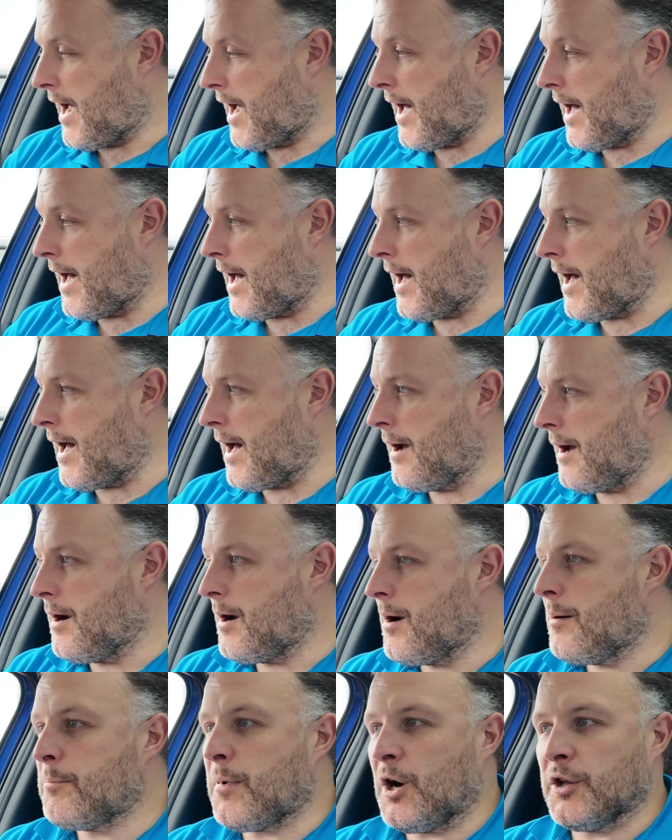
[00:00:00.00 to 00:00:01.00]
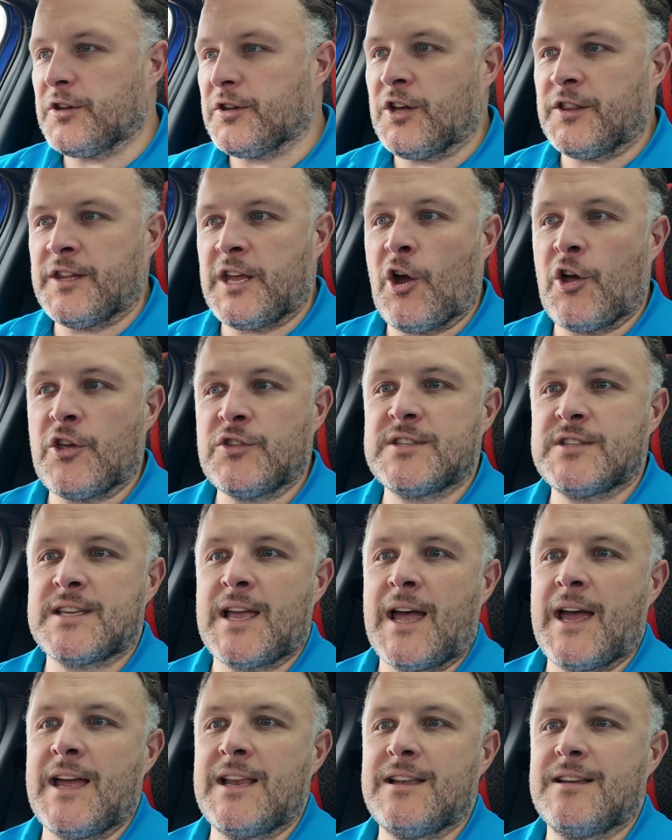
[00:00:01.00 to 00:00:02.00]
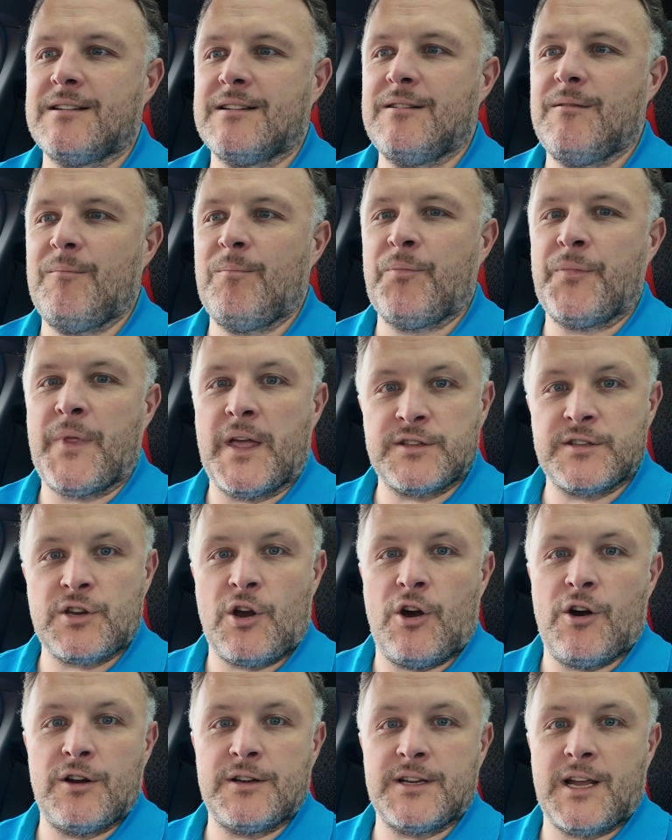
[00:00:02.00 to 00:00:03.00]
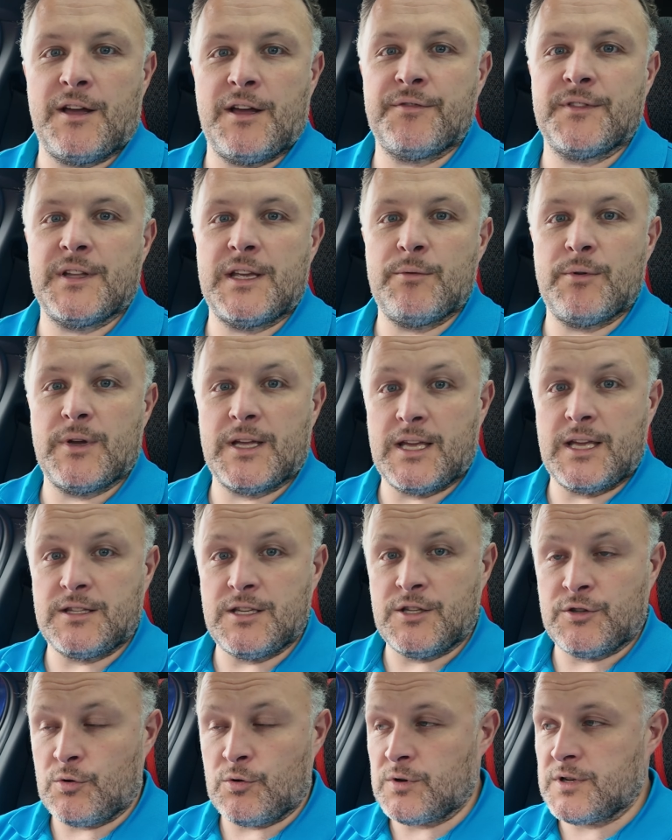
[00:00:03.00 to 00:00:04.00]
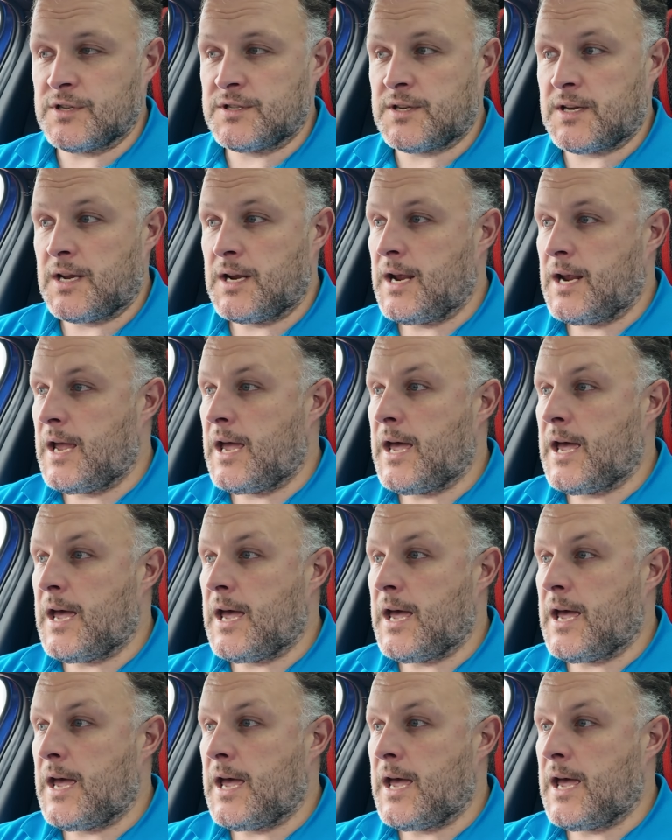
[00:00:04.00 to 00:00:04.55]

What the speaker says: But on the outside, this car definitely will get you noticed.